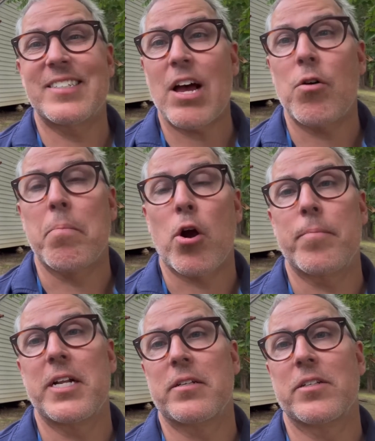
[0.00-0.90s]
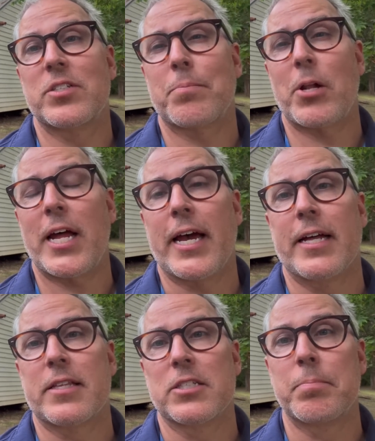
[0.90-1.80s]
now on permanent display
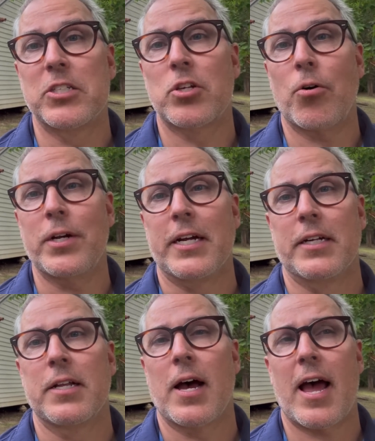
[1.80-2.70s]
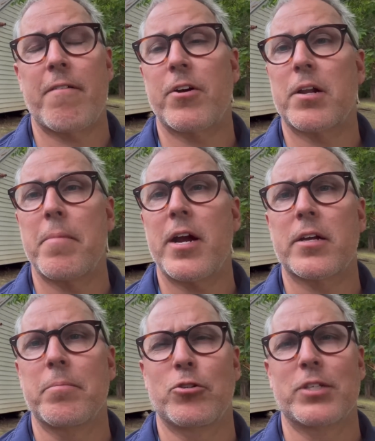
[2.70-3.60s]
at the Smithsonian African
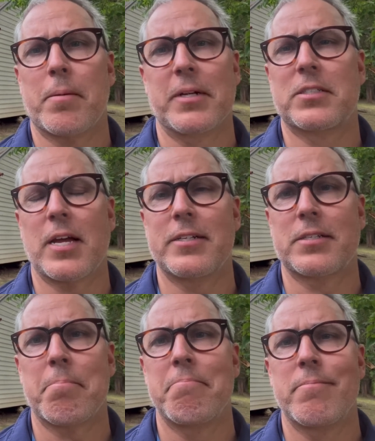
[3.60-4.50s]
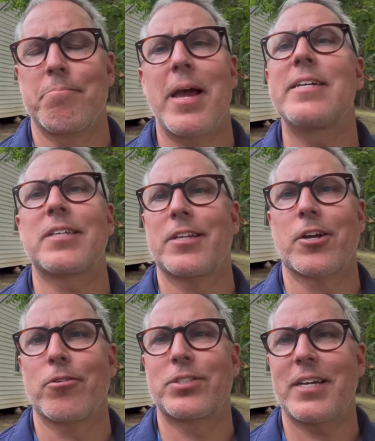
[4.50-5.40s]
American Museum. It's amazing to
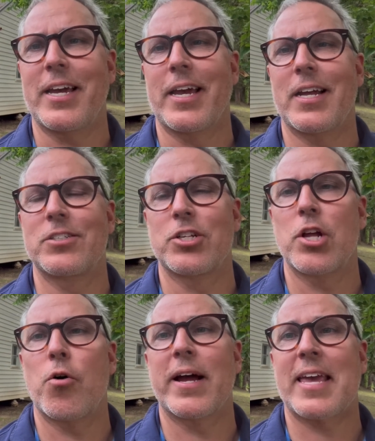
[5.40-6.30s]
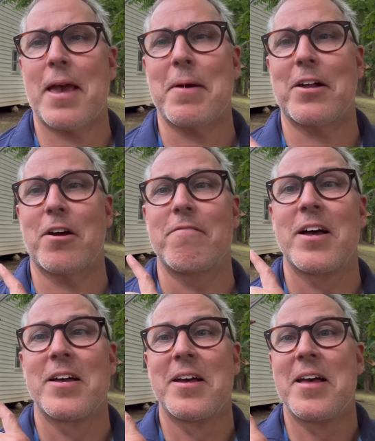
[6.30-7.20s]
go see and to know it came out of
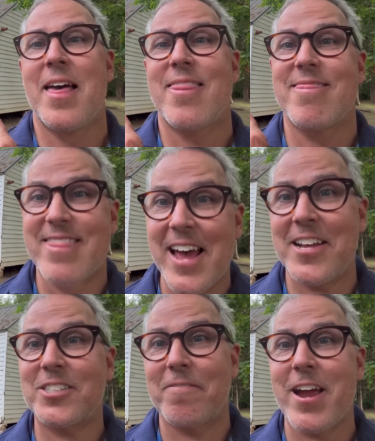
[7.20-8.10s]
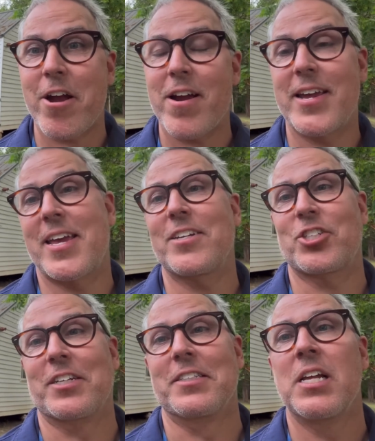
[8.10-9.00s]
this very
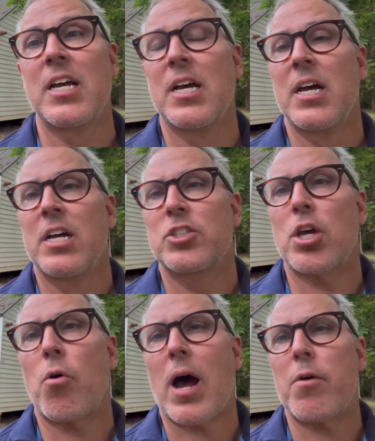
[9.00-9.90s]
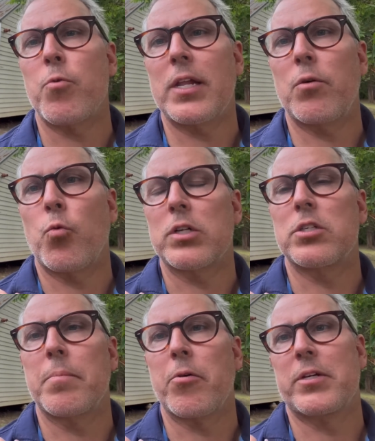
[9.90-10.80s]
kitchen. So I really want to
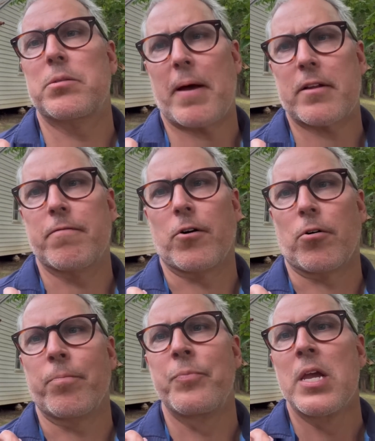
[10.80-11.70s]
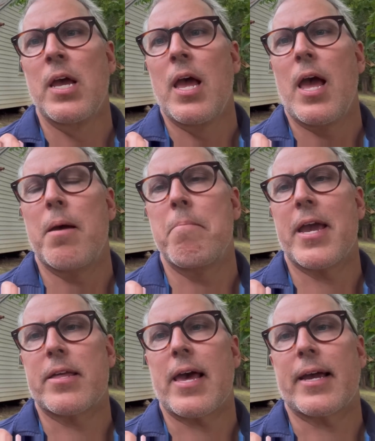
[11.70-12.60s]
be respectful and
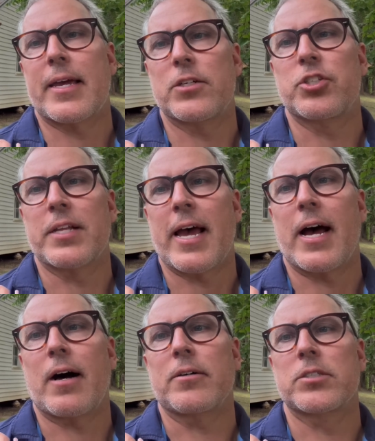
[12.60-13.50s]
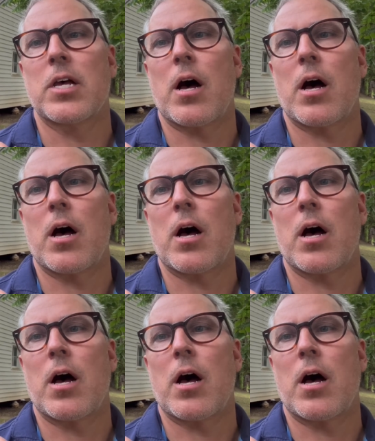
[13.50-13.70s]
make that kitchen house